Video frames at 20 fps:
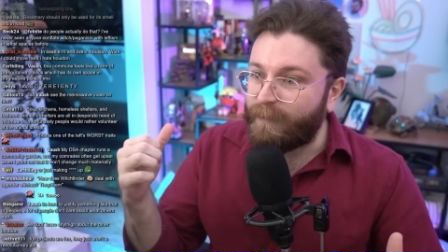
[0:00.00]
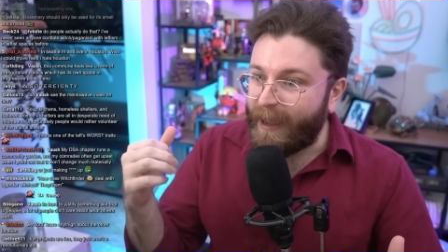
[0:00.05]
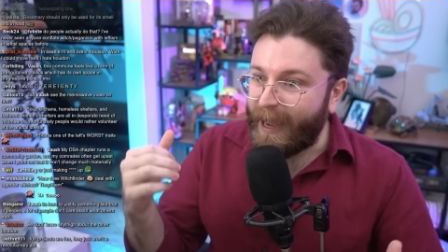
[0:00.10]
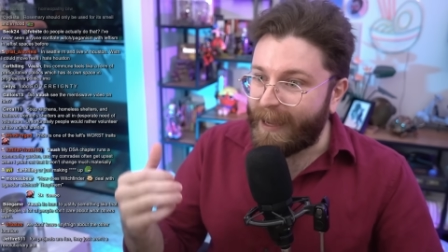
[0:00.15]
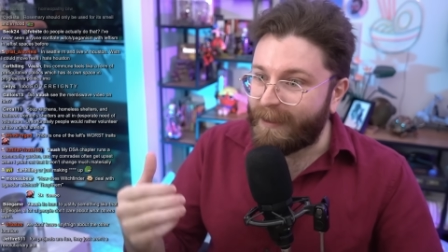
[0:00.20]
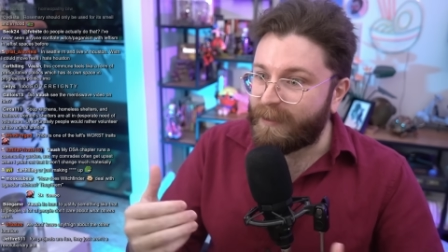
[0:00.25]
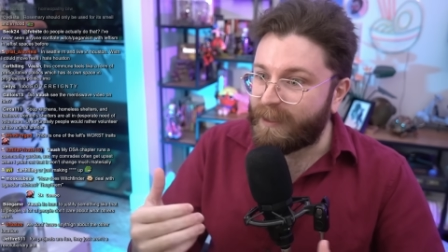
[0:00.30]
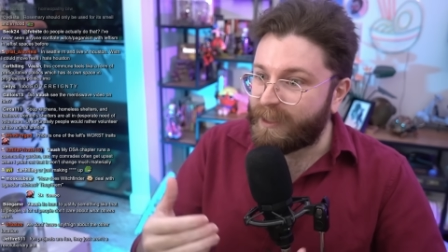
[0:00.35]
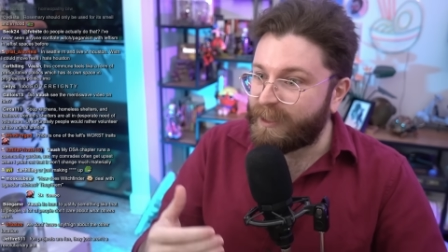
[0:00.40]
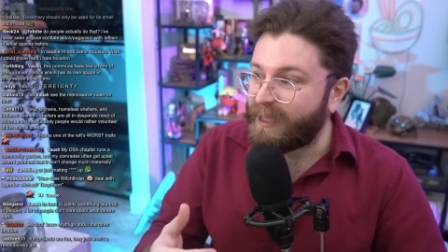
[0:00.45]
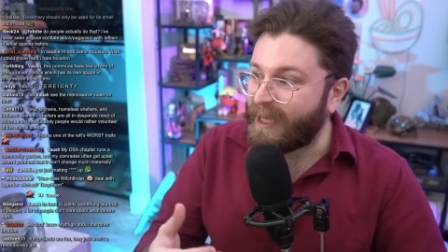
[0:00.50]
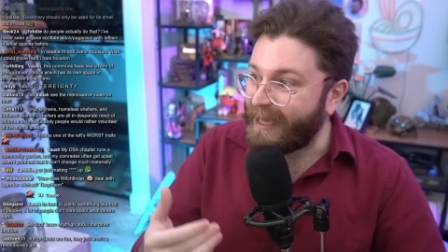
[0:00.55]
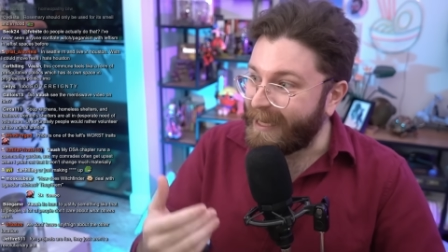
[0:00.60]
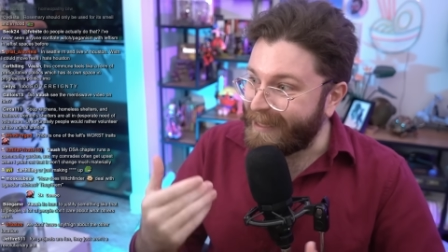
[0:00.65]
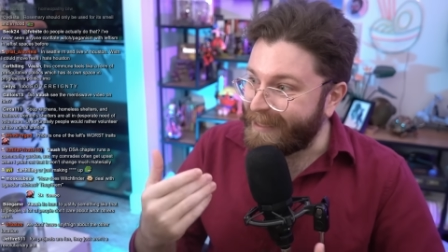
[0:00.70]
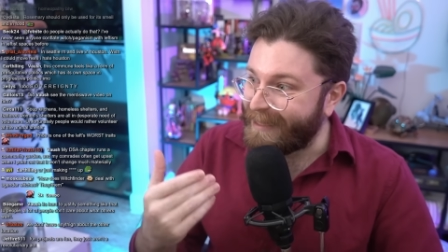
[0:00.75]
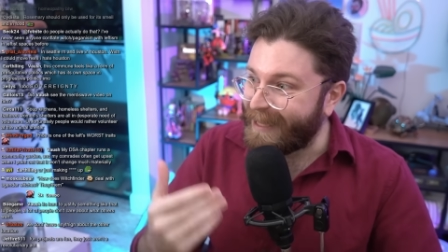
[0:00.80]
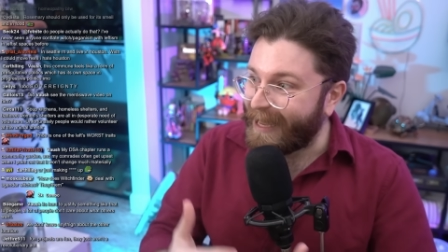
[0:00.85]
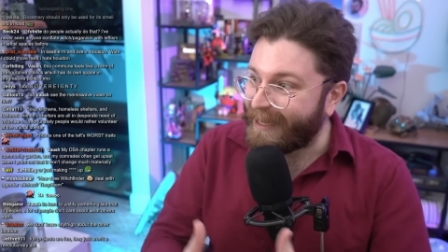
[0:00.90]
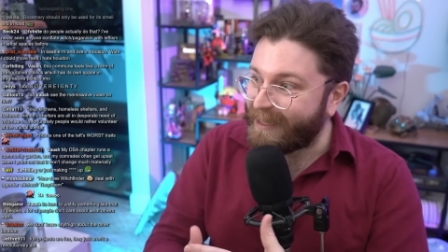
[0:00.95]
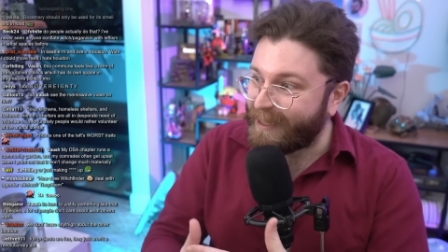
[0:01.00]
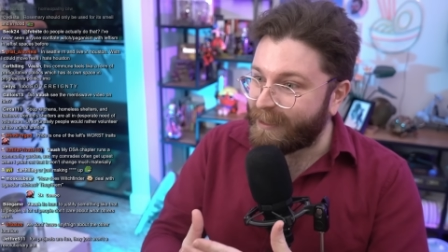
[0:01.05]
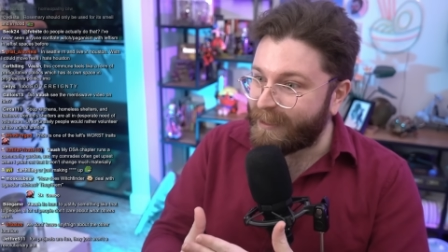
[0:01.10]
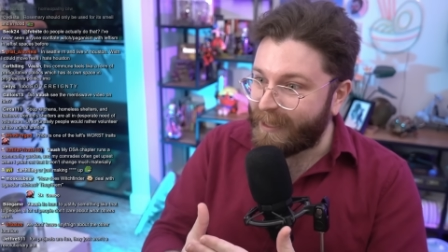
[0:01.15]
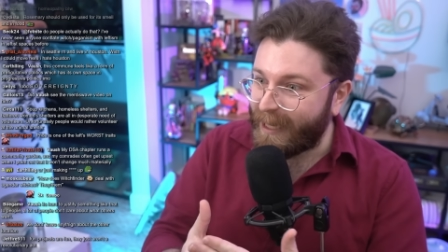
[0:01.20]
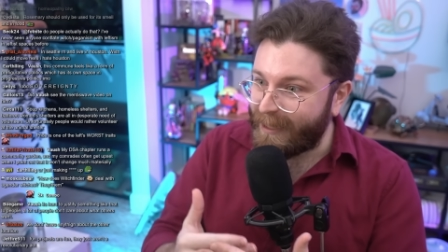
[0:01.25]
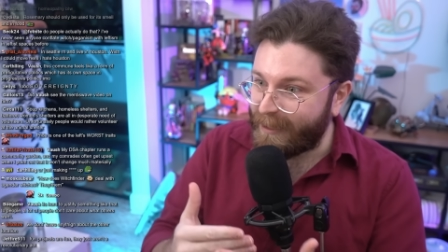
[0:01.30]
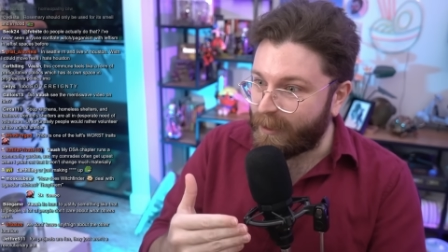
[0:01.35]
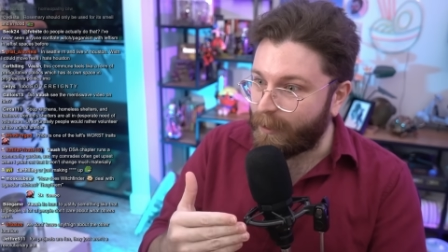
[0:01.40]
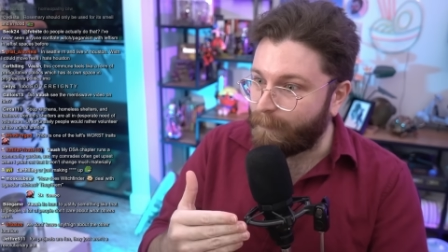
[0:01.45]
had the city
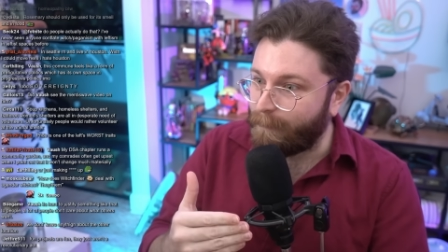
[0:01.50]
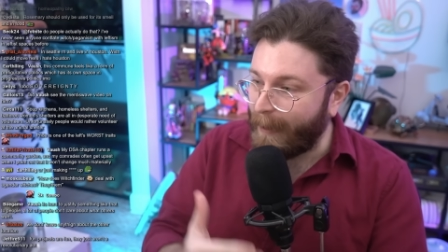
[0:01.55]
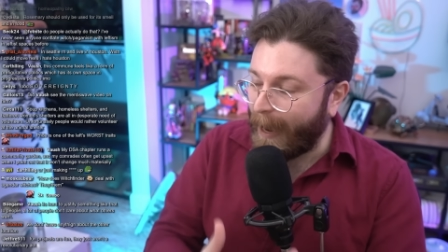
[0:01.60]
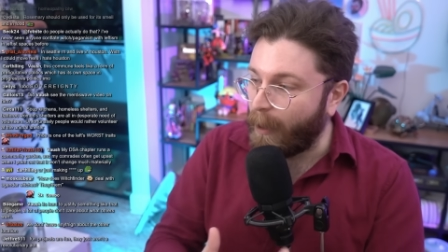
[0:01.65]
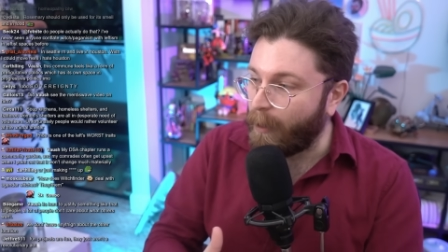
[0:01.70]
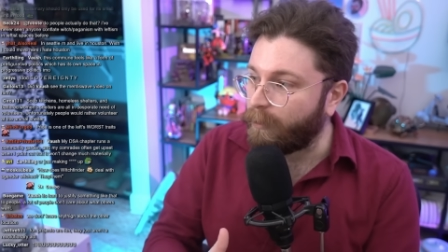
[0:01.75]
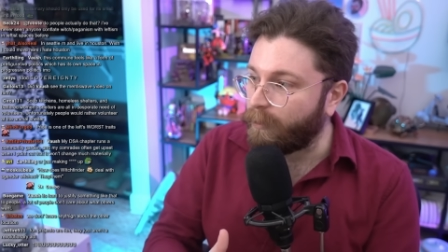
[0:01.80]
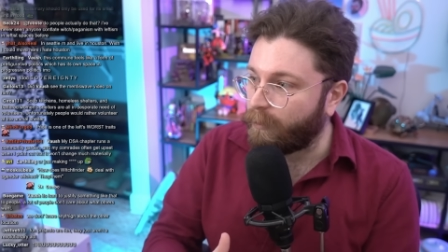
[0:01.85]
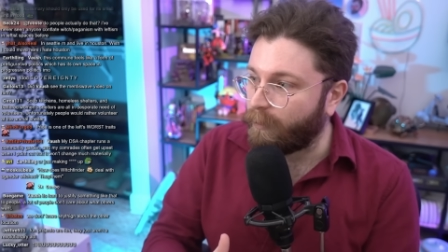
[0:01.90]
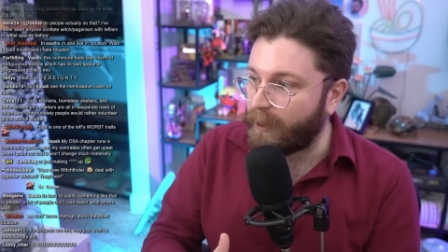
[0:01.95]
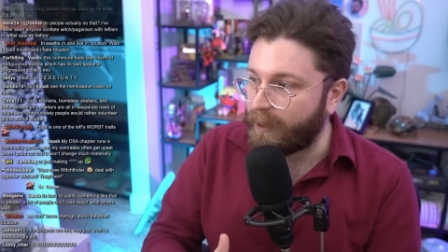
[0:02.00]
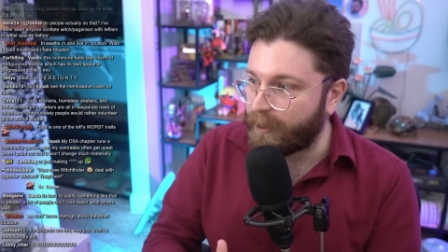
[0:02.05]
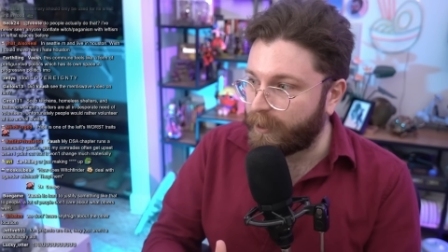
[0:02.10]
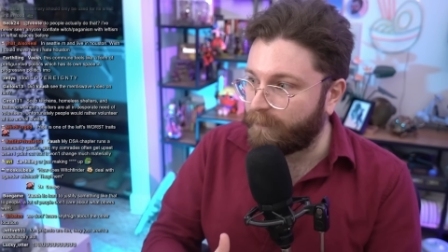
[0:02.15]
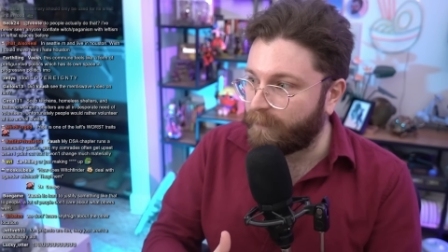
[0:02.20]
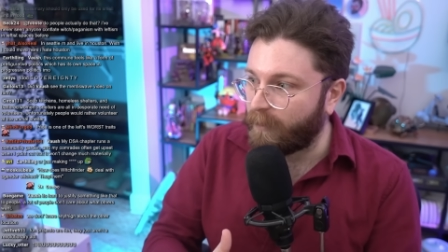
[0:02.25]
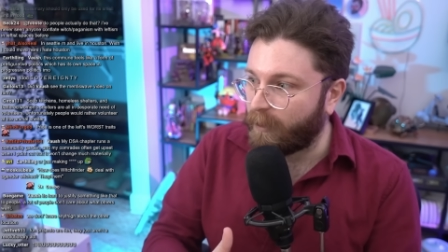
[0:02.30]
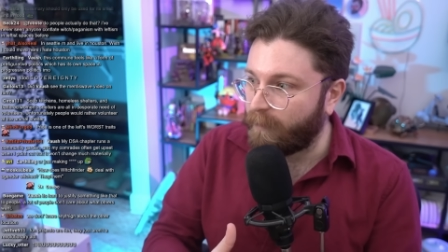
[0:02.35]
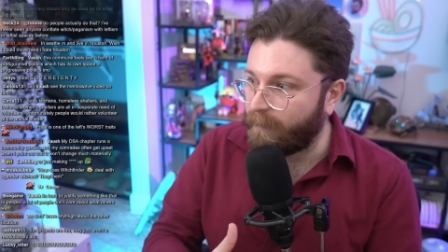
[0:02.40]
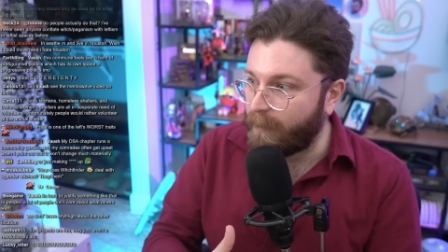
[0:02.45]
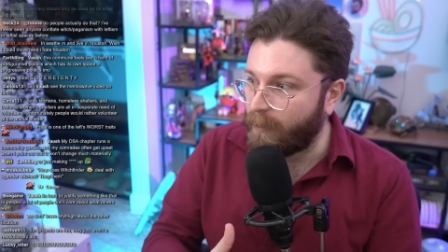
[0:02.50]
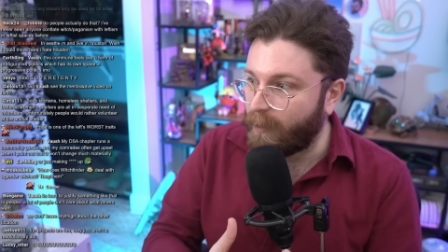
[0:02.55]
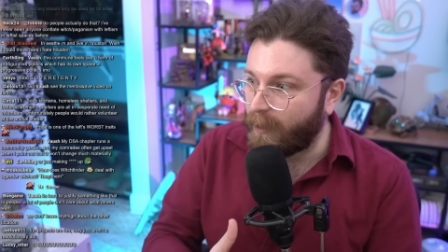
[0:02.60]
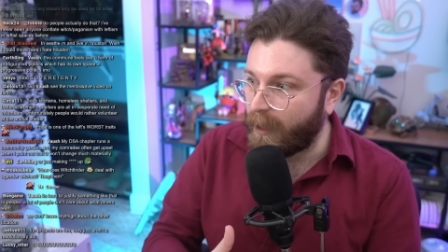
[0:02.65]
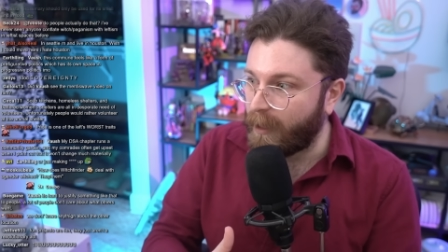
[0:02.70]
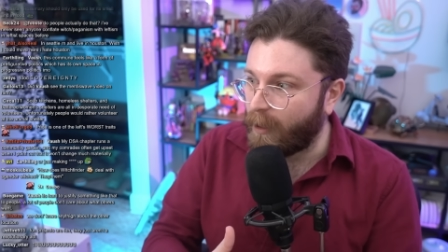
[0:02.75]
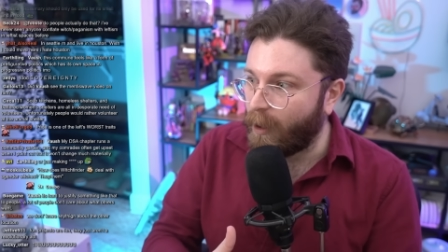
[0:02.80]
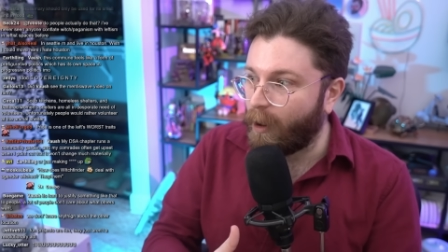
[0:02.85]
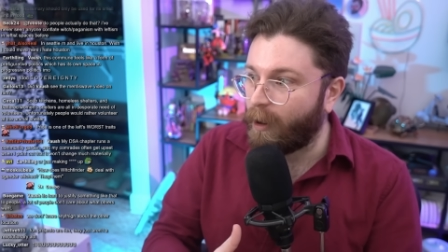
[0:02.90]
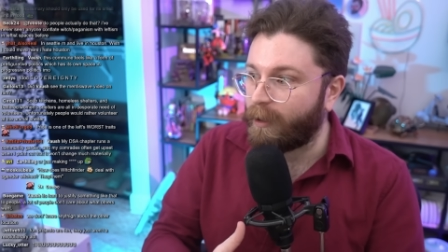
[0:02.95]
designate the boundaries of the
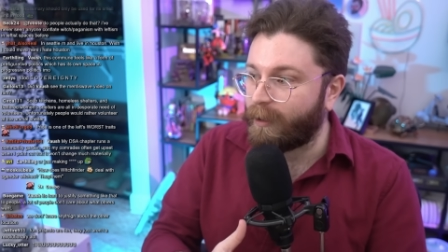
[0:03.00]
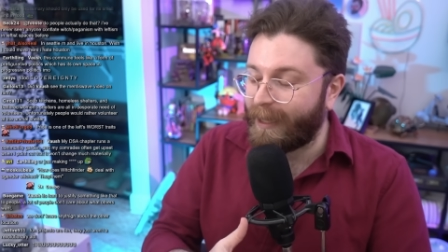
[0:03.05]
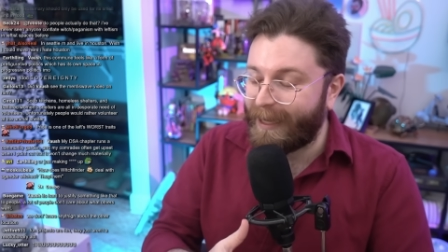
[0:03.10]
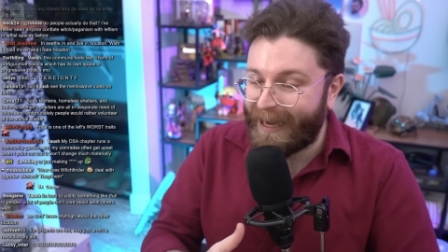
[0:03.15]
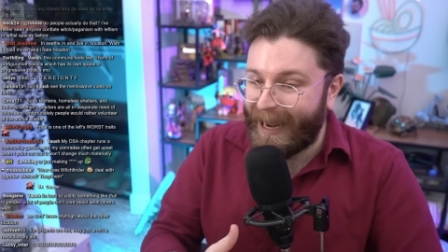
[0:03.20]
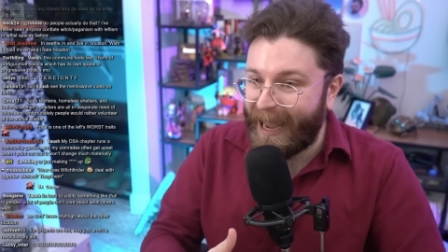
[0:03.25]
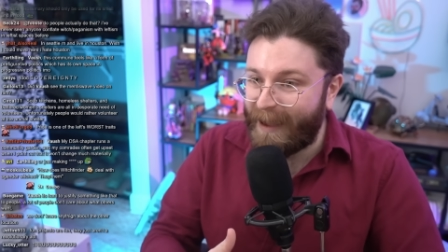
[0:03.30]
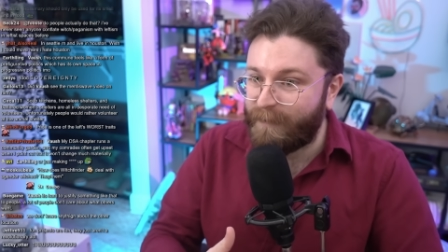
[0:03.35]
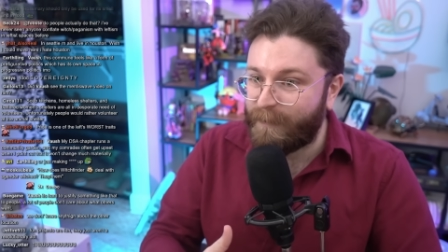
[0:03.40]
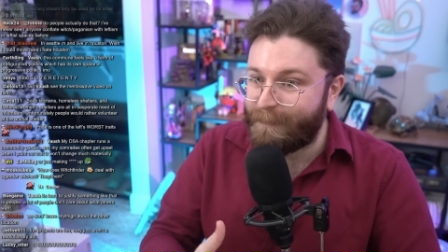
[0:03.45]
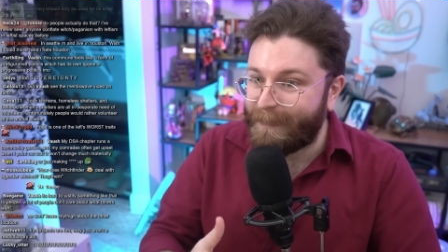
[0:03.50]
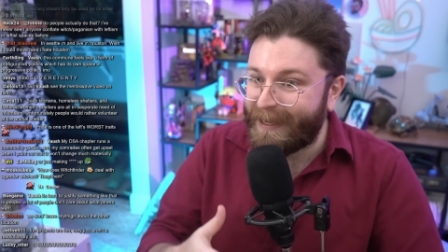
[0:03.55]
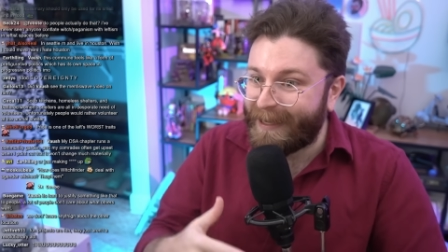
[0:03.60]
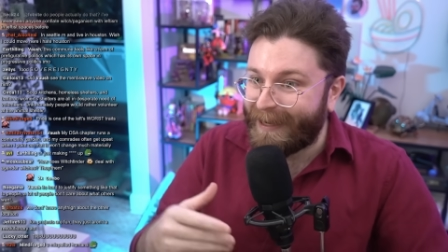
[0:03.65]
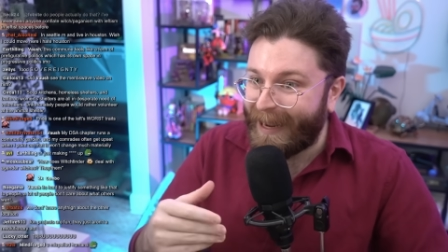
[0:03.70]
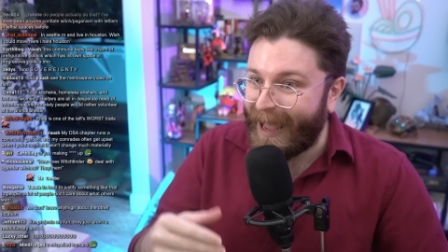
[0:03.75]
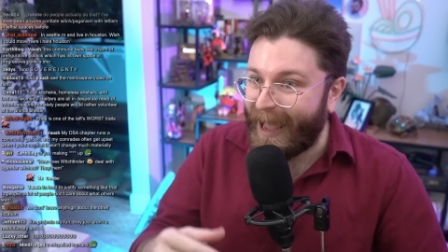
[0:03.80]
community garden and have it be an